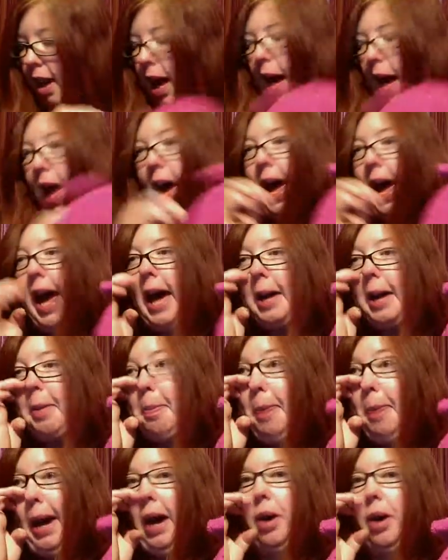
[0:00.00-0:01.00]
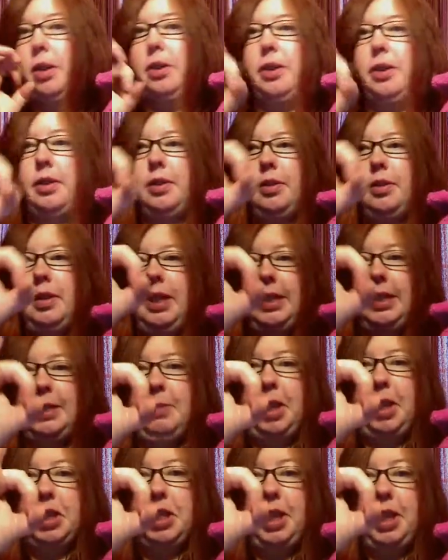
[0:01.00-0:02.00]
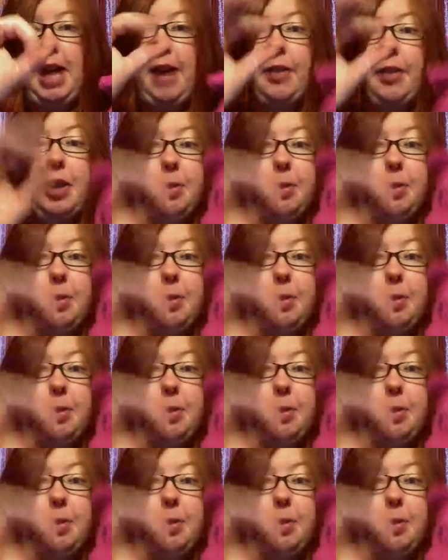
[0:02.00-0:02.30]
I had about this much left.